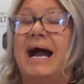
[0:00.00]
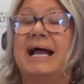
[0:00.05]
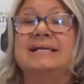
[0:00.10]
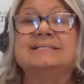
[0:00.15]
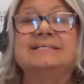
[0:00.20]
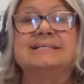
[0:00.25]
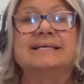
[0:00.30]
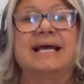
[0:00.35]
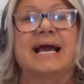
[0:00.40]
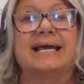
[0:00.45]

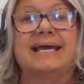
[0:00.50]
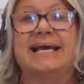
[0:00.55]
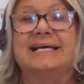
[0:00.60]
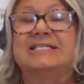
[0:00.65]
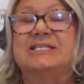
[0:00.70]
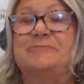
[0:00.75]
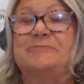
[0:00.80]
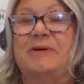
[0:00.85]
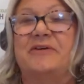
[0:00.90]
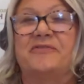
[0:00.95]
Honestly, I
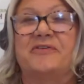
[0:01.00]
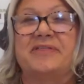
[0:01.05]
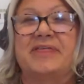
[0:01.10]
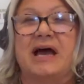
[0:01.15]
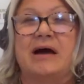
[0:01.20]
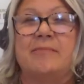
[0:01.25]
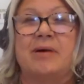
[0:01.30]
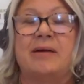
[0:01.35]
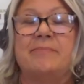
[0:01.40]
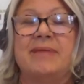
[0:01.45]
can't speak for
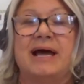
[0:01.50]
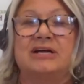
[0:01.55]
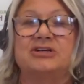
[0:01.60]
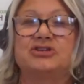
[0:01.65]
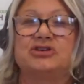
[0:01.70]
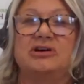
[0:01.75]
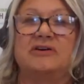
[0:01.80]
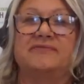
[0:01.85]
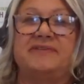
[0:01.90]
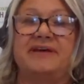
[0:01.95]
them. I'm
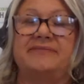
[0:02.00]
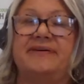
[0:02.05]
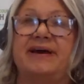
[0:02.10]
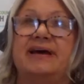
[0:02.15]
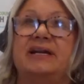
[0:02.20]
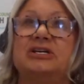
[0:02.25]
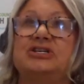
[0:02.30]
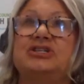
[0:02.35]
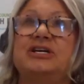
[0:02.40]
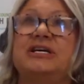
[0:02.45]
not sure if they've
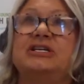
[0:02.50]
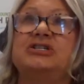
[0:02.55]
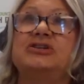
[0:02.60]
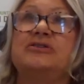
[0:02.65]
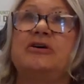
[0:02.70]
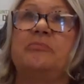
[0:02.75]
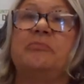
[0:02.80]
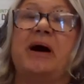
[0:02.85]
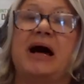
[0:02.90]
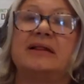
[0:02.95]
had a change
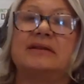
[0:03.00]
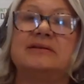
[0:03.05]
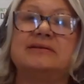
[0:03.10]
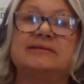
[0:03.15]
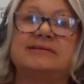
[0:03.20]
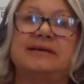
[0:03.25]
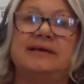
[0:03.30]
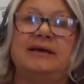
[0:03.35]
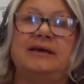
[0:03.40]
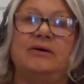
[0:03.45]
in their
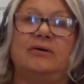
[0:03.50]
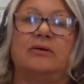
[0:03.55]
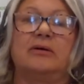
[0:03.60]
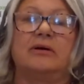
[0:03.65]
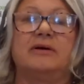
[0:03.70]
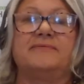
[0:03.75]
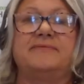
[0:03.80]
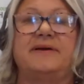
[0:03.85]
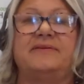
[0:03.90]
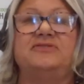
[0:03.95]
policy
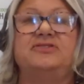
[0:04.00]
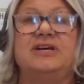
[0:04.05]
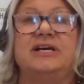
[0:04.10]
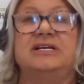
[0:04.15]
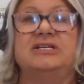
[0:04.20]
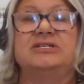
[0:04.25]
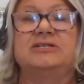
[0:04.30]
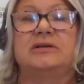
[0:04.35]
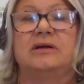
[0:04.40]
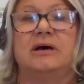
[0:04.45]
or if they've
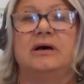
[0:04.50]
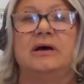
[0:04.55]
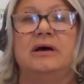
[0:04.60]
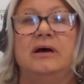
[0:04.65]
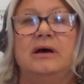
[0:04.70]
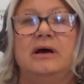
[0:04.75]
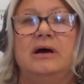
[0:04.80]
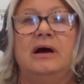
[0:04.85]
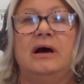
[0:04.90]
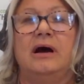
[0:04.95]
changed a
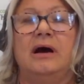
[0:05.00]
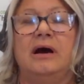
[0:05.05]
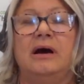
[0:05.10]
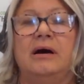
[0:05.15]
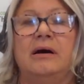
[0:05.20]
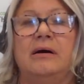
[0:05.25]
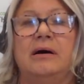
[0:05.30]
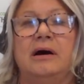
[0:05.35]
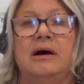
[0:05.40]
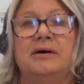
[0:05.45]

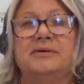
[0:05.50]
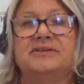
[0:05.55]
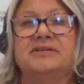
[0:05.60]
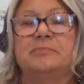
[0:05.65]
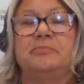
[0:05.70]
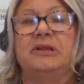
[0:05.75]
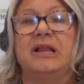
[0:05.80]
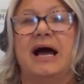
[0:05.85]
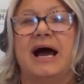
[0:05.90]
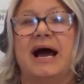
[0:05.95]

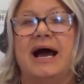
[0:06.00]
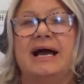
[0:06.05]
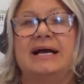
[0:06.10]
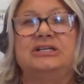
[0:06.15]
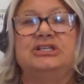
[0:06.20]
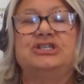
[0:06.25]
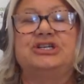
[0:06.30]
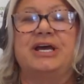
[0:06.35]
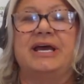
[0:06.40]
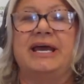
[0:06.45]

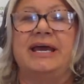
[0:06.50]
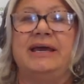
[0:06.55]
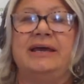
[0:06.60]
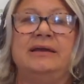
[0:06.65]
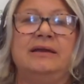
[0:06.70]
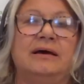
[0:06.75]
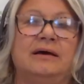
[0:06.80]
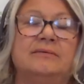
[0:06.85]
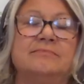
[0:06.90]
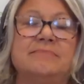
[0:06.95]
supply
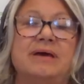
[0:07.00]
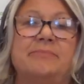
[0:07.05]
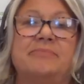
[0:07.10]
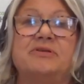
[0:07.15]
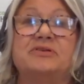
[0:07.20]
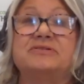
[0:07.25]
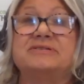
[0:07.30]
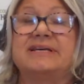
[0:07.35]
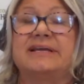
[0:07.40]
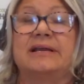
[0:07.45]
chain.
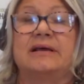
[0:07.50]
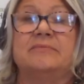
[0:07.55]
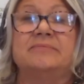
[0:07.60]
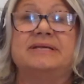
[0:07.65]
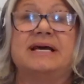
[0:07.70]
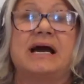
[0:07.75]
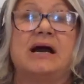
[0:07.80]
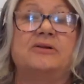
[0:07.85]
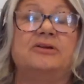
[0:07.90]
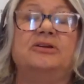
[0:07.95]
Maybe they're sending
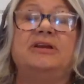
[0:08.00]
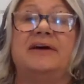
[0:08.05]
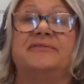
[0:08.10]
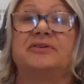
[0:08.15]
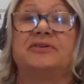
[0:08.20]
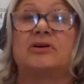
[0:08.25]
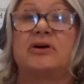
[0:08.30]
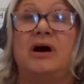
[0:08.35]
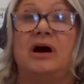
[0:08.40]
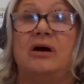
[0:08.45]
them down. You'd
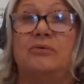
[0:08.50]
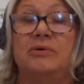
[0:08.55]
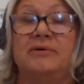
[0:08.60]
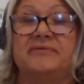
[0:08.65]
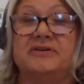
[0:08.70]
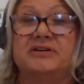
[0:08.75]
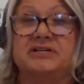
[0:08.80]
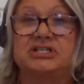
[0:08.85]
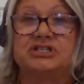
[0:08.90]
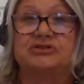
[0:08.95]
have to call
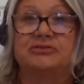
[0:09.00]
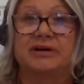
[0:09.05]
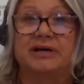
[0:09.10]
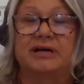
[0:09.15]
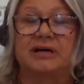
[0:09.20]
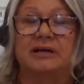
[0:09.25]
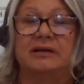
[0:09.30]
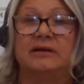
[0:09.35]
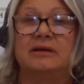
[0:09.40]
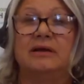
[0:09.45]
River
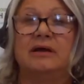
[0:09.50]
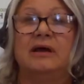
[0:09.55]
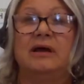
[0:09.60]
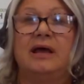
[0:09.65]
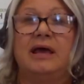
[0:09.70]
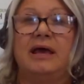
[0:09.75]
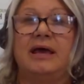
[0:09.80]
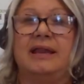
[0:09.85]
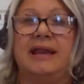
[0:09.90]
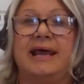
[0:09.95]
District and
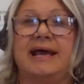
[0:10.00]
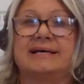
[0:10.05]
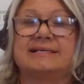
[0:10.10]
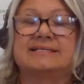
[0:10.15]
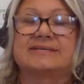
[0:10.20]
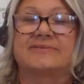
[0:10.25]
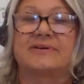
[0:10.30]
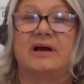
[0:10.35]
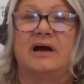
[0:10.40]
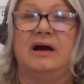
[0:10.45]

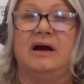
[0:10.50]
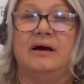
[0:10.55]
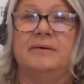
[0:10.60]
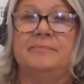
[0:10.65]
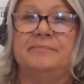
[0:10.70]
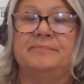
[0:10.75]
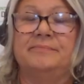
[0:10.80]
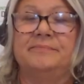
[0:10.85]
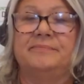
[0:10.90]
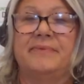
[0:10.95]
ask
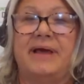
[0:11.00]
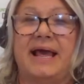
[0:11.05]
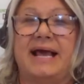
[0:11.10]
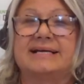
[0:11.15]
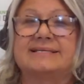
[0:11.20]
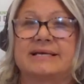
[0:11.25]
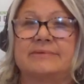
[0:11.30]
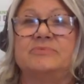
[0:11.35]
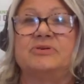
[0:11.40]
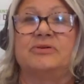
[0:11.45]

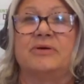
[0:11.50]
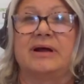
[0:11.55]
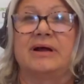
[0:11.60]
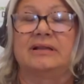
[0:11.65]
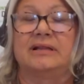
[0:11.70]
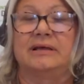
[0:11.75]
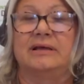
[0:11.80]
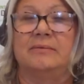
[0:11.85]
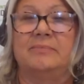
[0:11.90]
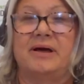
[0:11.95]
them
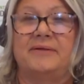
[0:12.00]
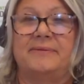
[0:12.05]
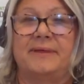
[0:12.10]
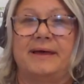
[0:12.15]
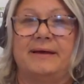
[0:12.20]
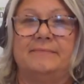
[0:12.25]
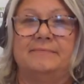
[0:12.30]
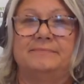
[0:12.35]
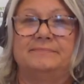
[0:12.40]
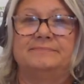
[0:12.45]
directly about
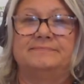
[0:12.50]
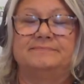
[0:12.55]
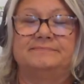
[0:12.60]
that.